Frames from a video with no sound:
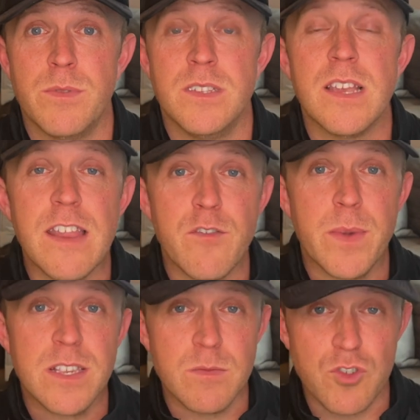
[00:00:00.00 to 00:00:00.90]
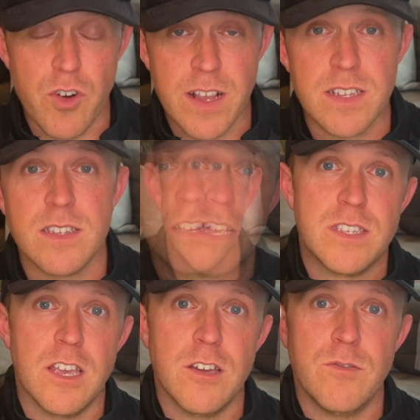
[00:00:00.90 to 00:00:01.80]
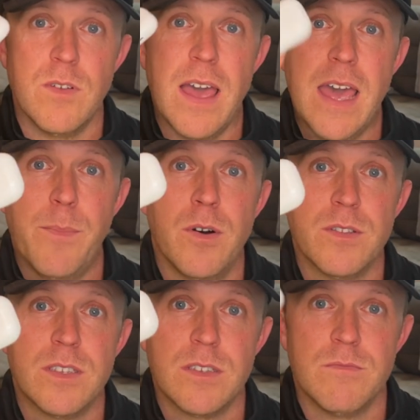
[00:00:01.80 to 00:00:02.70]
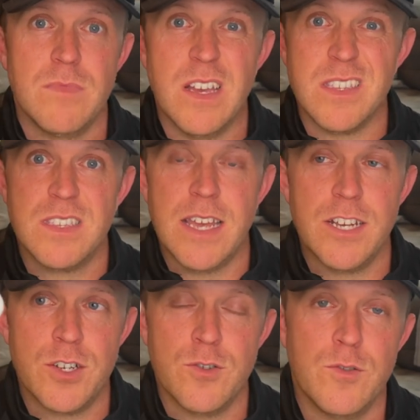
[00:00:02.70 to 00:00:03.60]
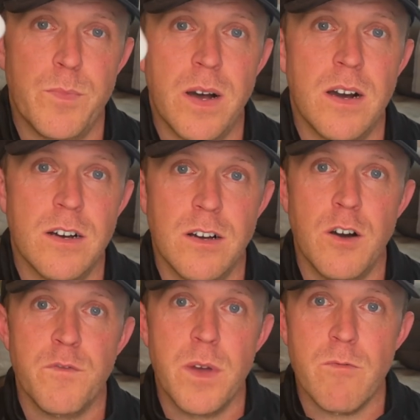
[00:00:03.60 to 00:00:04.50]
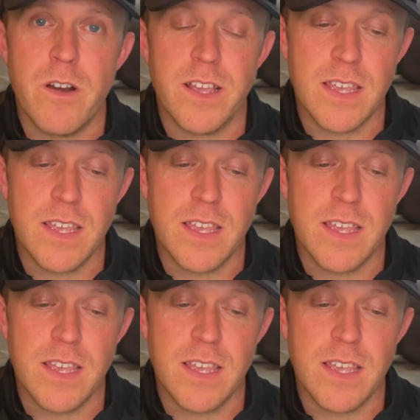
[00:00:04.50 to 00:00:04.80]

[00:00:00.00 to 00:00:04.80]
to deliver me some drinks. So AirPods, essential part of my running